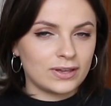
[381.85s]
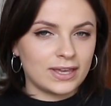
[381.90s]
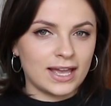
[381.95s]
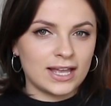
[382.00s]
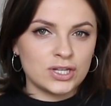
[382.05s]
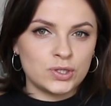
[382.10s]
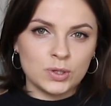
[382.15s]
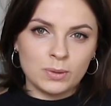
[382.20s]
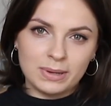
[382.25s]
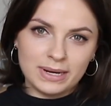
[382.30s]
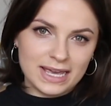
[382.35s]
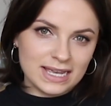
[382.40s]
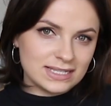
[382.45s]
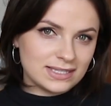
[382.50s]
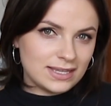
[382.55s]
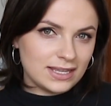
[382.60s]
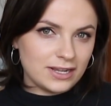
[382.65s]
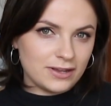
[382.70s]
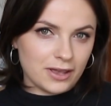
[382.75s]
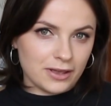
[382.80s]
catch you in my
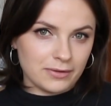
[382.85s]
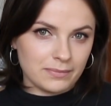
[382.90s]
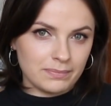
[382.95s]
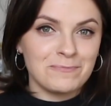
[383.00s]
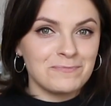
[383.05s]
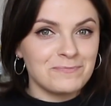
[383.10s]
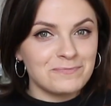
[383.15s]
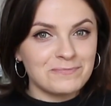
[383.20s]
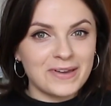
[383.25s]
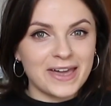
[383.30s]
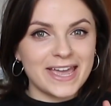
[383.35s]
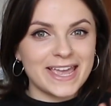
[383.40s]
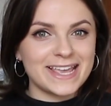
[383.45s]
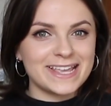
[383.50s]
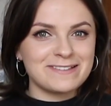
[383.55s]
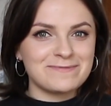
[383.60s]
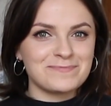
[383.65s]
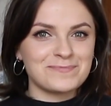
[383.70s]
next video. Bye.